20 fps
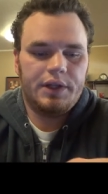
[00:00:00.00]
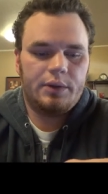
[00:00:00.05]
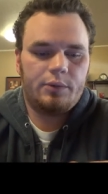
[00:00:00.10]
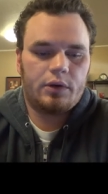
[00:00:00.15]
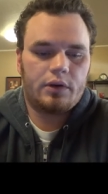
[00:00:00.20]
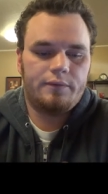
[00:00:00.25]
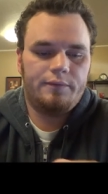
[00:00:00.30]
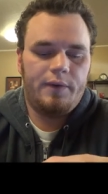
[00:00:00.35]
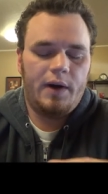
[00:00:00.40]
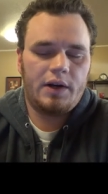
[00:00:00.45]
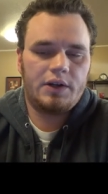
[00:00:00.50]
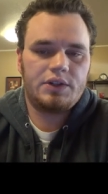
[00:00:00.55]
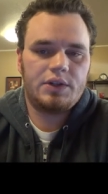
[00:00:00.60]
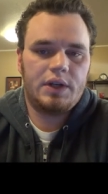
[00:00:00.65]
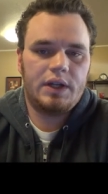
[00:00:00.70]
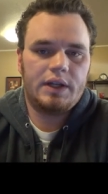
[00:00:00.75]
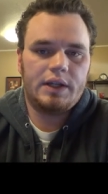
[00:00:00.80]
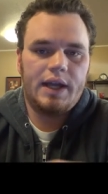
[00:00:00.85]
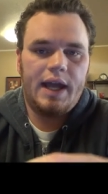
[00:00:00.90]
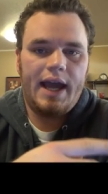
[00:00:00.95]
They were
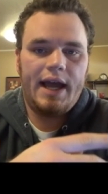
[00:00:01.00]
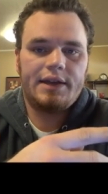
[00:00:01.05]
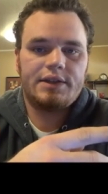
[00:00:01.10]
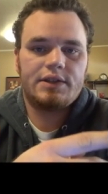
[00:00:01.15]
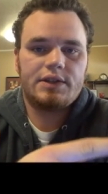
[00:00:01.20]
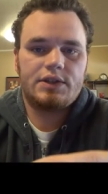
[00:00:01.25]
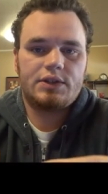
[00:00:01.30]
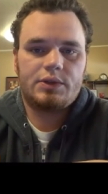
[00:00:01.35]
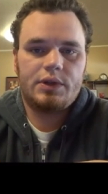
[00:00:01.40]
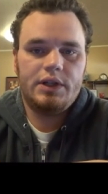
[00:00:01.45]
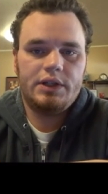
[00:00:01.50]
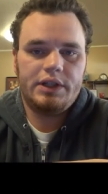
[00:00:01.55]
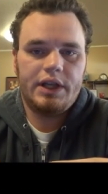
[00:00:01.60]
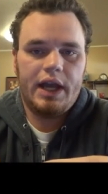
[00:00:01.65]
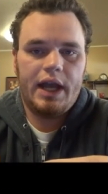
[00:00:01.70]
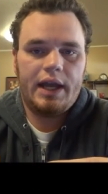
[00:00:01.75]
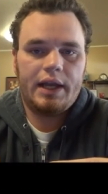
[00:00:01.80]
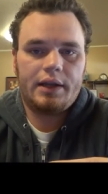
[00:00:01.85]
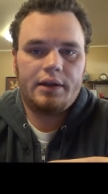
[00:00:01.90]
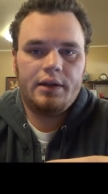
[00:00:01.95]
functioning as a street
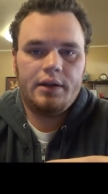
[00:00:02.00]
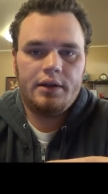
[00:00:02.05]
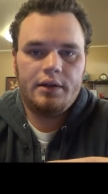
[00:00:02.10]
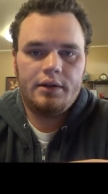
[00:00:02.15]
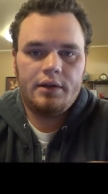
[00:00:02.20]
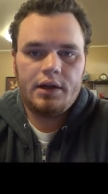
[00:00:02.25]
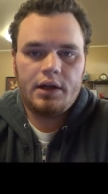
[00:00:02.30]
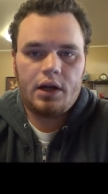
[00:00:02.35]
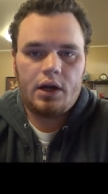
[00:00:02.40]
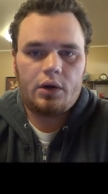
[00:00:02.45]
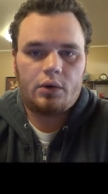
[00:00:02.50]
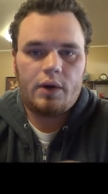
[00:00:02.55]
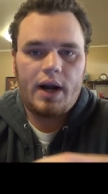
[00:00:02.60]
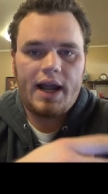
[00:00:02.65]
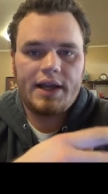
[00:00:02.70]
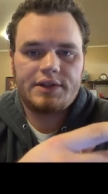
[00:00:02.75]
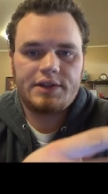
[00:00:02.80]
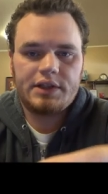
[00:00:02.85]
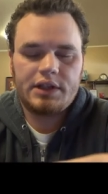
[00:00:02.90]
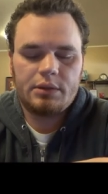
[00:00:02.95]
gang
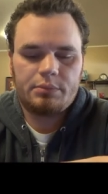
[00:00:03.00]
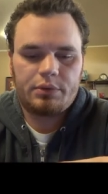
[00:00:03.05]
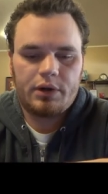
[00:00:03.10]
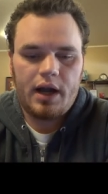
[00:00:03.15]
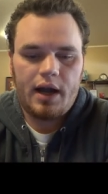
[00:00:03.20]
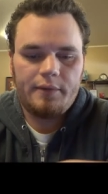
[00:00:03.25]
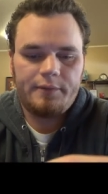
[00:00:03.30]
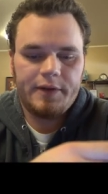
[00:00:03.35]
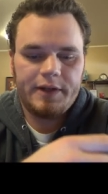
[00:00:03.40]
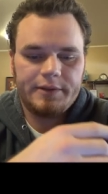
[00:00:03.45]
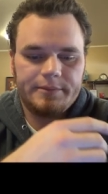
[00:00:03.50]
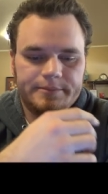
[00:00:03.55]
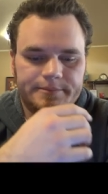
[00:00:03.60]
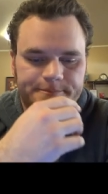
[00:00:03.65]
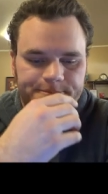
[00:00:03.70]
harassing the prophet.